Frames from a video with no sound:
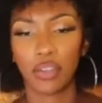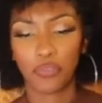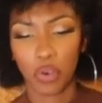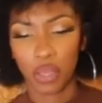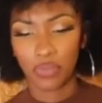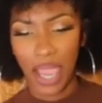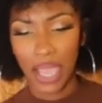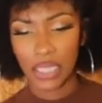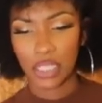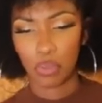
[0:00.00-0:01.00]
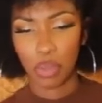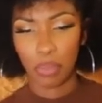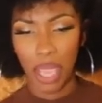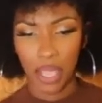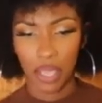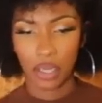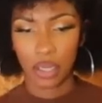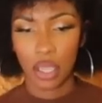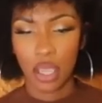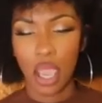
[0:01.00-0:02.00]
for advice from a
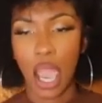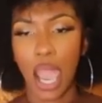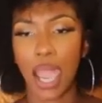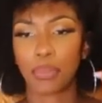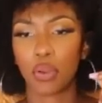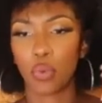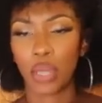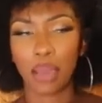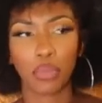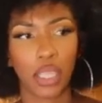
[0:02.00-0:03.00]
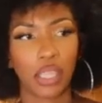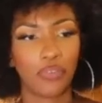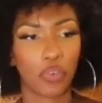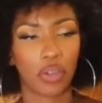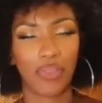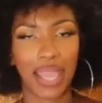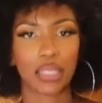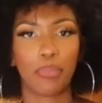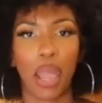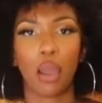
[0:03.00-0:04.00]
man, I'm when I'm looking for
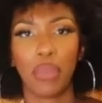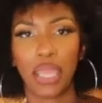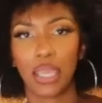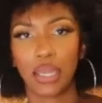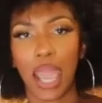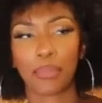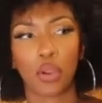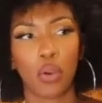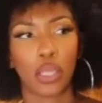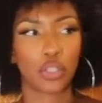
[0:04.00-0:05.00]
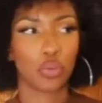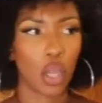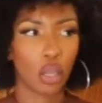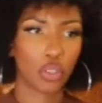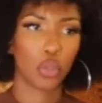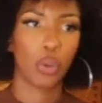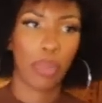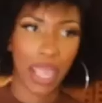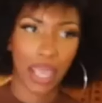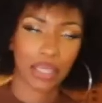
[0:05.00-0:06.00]
advice about men, I'm going to go to a
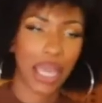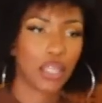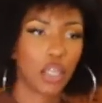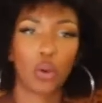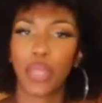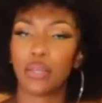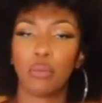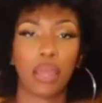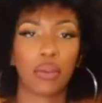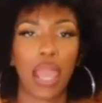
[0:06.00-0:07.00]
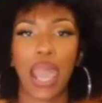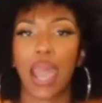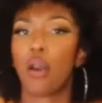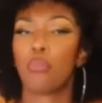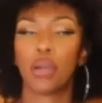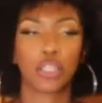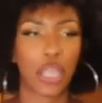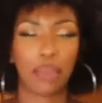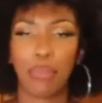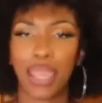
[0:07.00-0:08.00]
man because I know that no matter how much
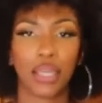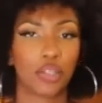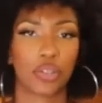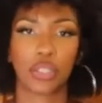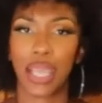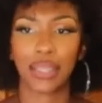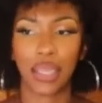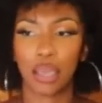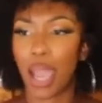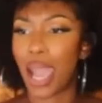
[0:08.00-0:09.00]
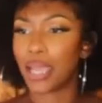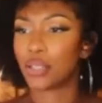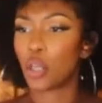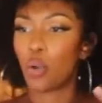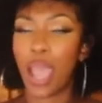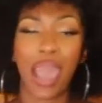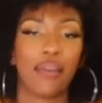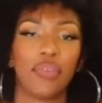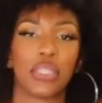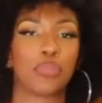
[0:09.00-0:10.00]
I may understand them, I don't
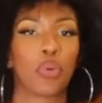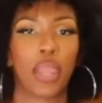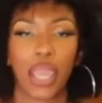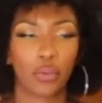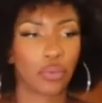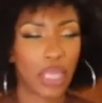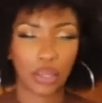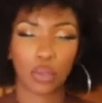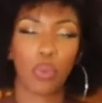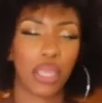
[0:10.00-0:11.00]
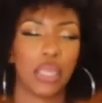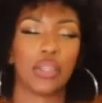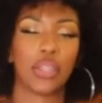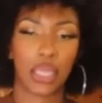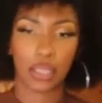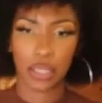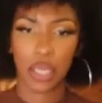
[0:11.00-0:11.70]
have his brain. I don't think the way he thinks.